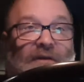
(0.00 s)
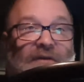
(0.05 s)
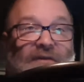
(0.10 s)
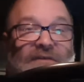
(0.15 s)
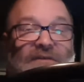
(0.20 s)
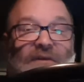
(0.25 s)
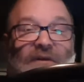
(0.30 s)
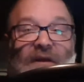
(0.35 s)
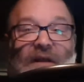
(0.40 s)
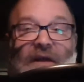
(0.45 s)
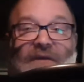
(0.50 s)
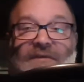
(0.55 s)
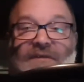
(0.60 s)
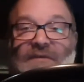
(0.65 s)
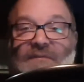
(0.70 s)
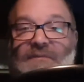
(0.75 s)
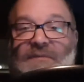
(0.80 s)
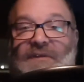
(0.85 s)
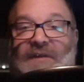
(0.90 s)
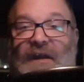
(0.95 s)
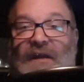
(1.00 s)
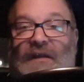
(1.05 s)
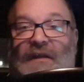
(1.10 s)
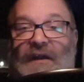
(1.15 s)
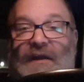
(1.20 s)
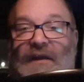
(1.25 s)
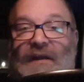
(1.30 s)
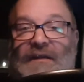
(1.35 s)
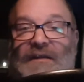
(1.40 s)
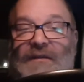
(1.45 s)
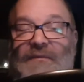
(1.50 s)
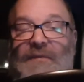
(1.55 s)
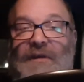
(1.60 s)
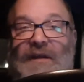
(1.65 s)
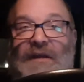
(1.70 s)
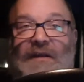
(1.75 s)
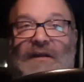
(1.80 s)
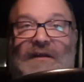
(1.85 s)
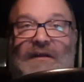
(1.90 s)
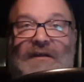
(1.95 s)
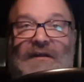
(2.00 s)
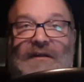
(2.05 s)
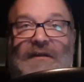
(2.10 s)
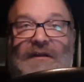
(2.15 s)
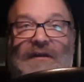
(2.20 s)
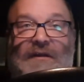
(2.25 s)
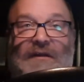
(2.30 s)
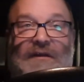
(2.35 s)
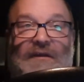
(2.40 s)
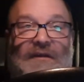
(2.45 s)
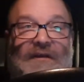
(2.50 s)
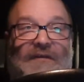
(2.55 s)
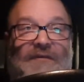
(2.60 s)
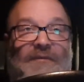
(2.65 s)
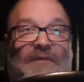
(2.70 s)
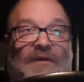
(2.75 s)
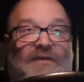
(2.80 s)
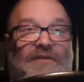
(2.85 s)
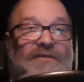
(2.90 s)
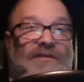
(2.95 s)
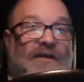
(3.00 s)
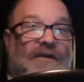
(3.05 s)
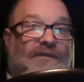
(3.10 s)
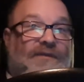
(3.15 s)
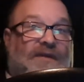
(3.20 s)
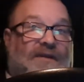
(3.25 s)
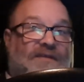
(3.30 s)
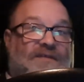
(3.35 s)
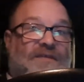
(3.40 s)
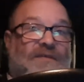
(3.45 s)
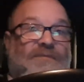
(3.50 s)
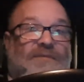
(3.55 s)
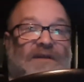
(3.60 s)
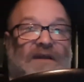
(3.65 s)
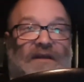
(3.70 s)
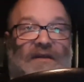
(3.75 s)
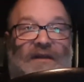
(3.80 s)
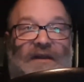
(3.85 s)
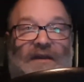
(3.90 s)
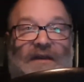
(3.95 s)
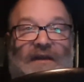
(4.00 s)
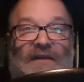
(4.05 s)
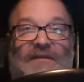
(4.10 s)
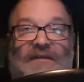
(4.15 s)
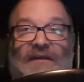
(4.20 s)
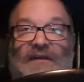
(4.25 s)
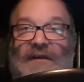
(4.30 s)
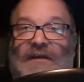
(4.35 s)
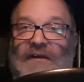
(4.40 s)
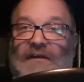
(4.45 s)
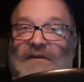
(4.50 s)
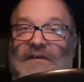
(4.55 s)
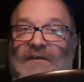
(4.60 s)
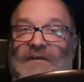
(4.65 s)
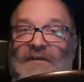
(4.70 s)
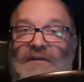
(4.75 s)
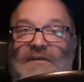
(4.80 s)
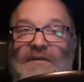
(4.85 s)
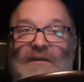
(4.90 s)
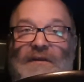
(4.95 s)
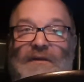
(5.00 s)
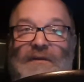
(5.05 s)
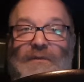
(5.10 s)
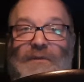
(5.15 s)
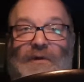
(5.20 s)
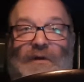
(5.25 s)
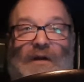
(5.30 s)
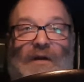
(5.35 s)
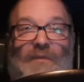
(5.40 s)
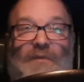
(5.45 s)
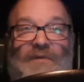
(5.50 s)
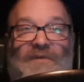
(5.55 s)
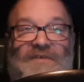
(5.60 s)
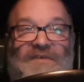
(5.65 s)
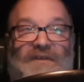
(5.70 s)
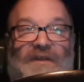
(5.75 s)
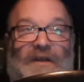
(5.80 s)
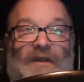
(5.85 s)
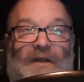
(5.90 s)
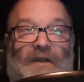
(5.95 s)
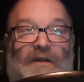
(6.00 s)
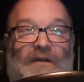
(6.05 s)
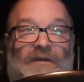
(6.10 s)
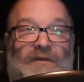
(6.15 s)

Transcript: so I'll have some daylight at the beginning of my shift and some daylight at the end. We're almost there.